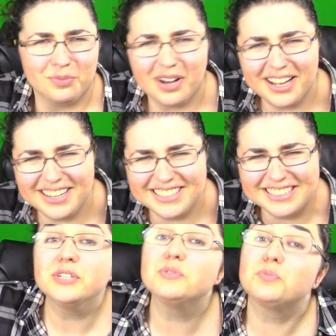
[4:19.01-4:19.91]
What?
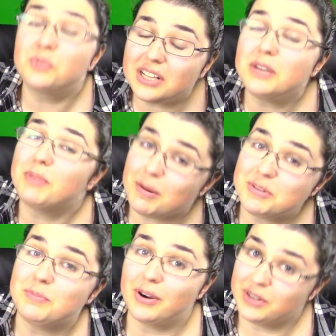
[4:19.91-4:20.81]
She was really
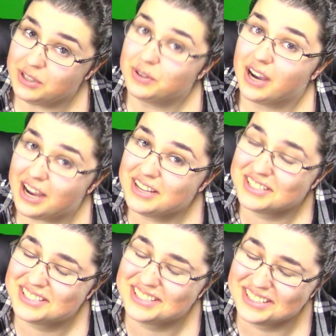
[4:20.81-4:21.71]
bummed about it, you
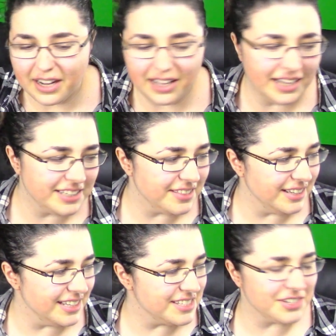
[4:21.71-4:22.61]
guys. I like to
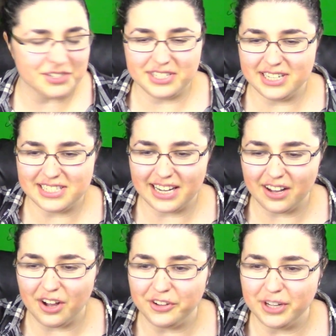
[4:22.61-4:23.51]
think that Cersei is like
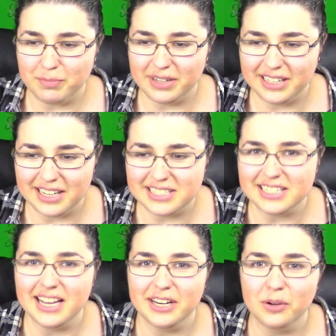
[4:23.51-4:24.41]
hauled up in King's
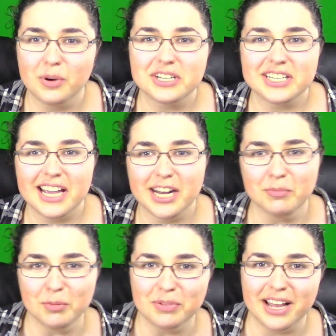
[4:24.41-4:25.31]
Landing watching
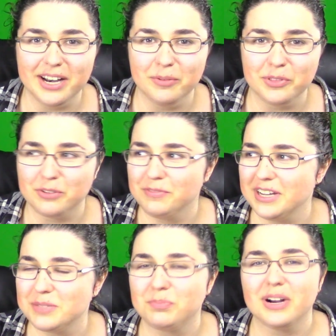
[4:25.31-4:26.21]
Animal Planet with her
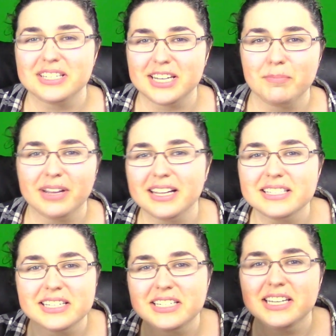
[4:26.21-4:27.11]
face pressed up
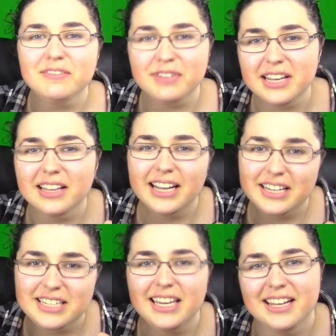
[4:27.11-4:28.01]
against the TV like a
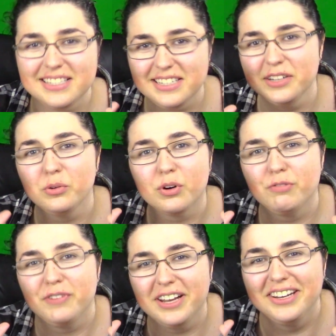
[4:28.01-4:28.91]
Dickensian orphan.